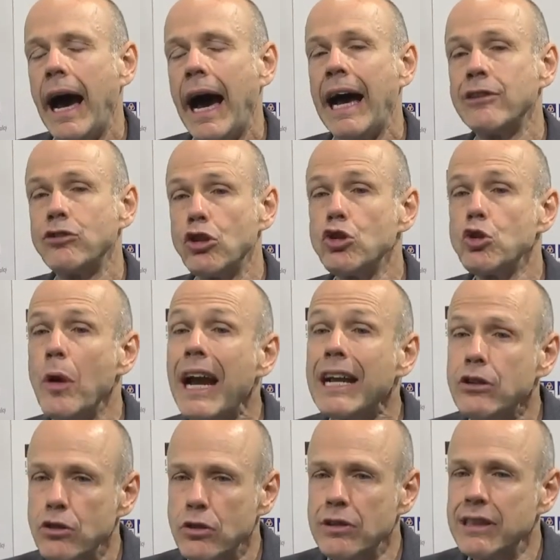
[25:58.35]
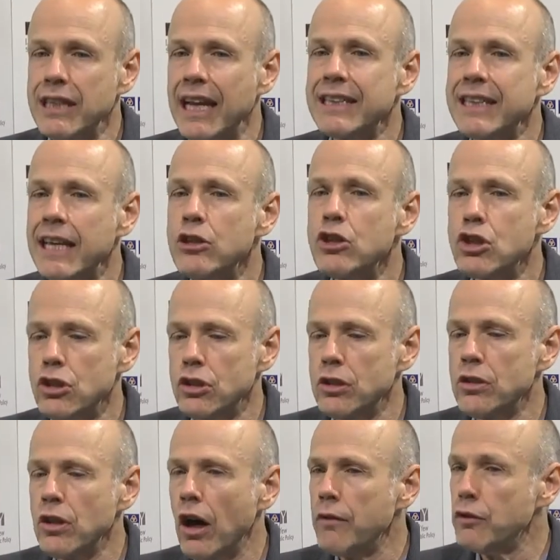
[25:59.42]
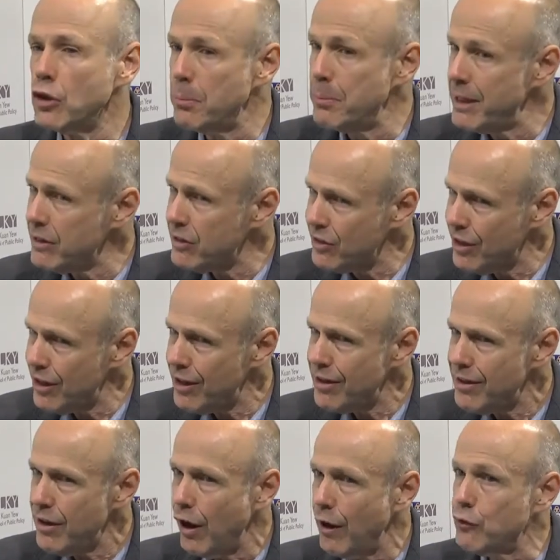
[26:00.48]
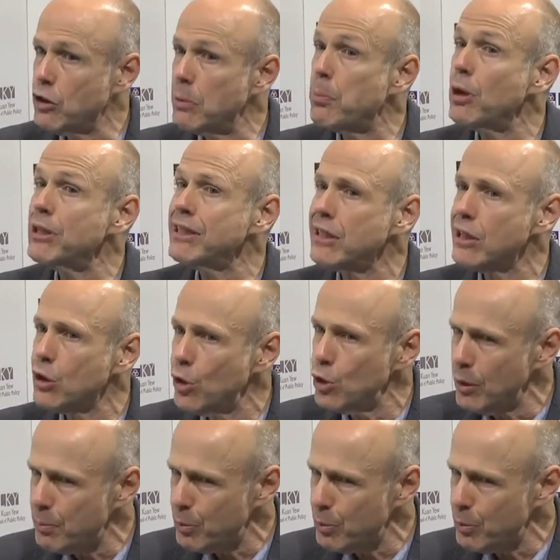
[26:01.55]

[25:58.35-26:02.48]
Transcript: has attracted the attention of the media, of the political